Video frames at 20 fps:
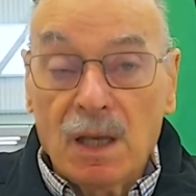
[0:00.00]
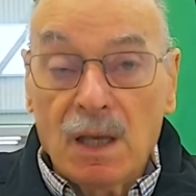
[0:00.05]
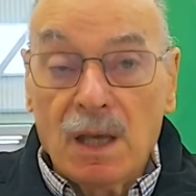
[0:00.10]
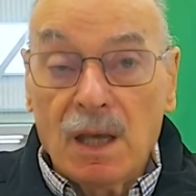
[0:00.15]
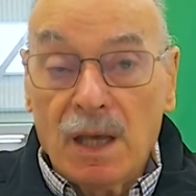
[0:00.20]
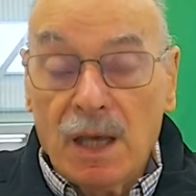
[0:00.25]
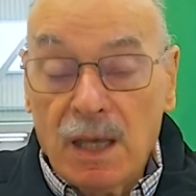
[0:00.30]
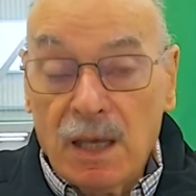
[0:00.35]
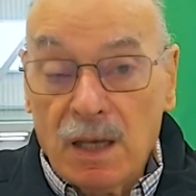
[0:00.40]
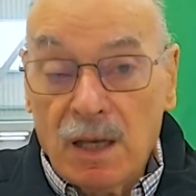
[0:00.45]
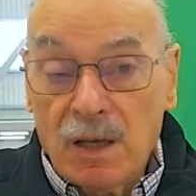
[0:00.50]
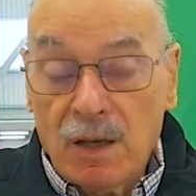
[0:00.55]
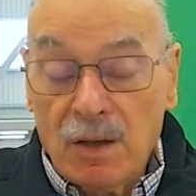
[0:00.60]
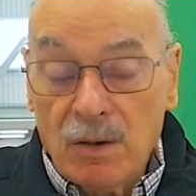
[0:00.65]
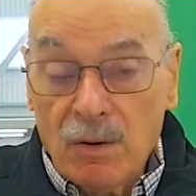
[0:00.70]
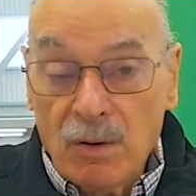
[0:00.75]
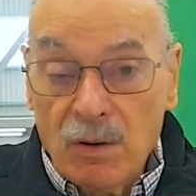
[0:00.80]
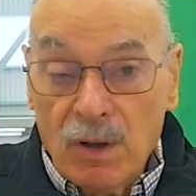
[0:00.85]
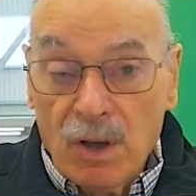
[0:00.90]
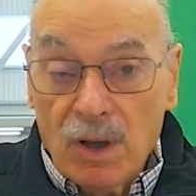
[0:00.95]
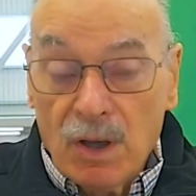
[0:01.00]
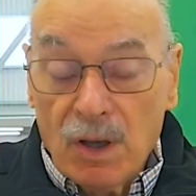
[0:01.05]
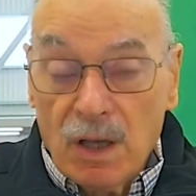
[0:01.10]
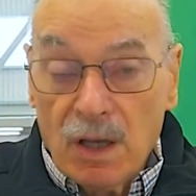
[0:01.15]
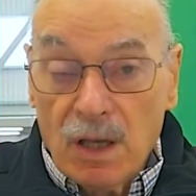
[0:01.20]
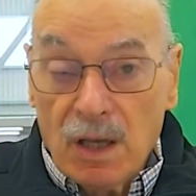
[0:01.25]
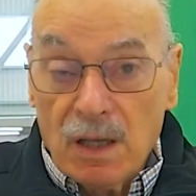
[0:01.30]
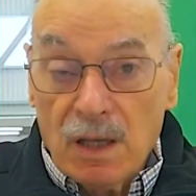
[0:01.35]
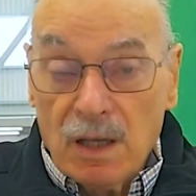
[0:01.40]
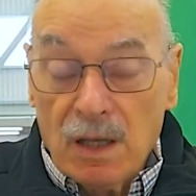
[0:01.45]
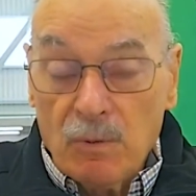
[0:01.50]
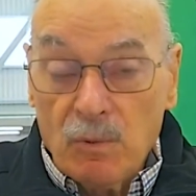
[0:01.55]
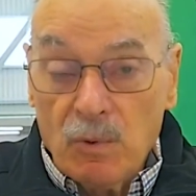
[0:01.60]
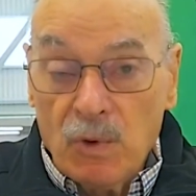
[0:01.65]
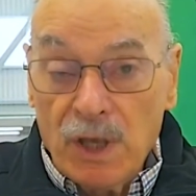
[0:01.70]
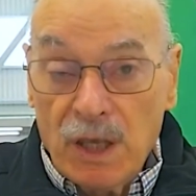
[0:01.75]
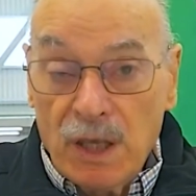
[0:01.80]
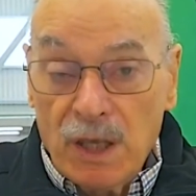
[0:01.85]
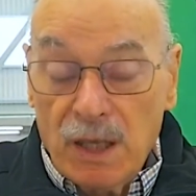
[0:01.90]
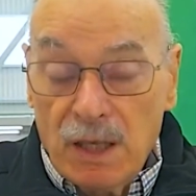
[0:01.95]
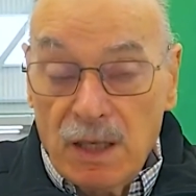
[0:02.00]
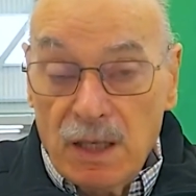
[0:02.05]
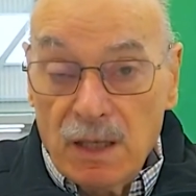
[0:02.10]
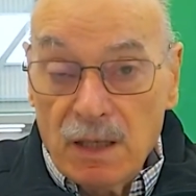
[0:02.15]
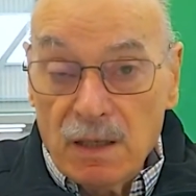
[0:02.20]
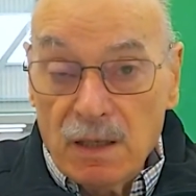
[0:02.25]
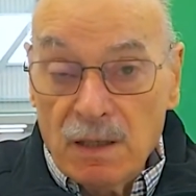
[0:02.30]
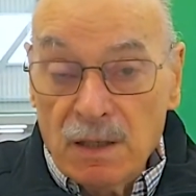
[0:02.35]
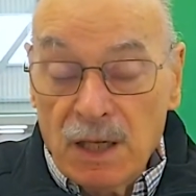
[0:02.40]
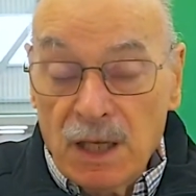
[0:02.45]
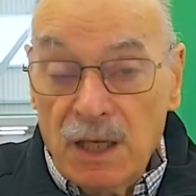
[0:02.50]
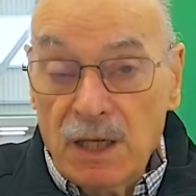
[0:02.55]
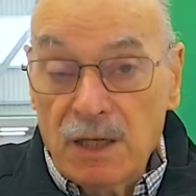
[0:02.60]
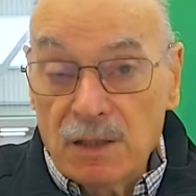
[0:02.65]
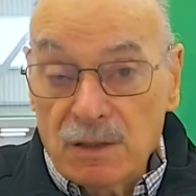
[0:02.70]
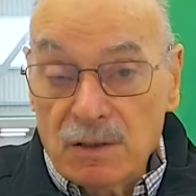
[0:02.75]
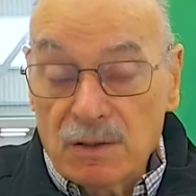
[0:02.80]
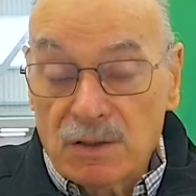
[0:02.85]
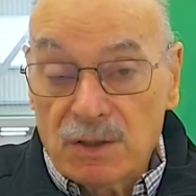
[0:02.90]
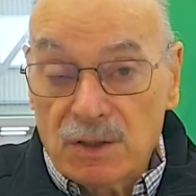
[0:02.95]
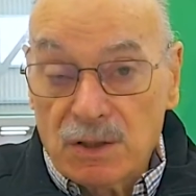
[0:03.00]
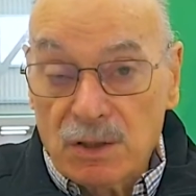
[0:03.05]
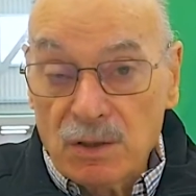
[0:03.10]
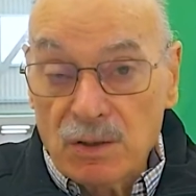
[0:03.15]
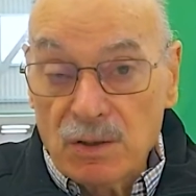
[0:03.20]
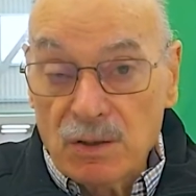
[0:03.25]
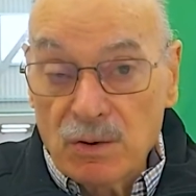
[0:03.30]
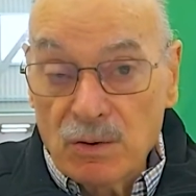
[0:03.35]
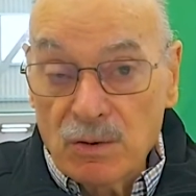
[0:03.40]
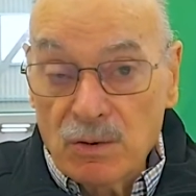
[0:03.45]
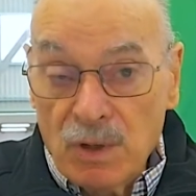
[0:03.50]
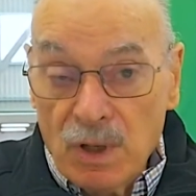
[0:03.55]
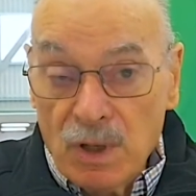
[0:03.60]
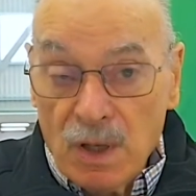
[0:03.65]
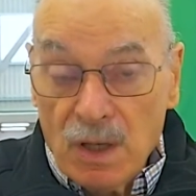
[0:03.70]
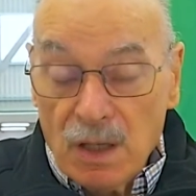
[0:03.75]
how we needed to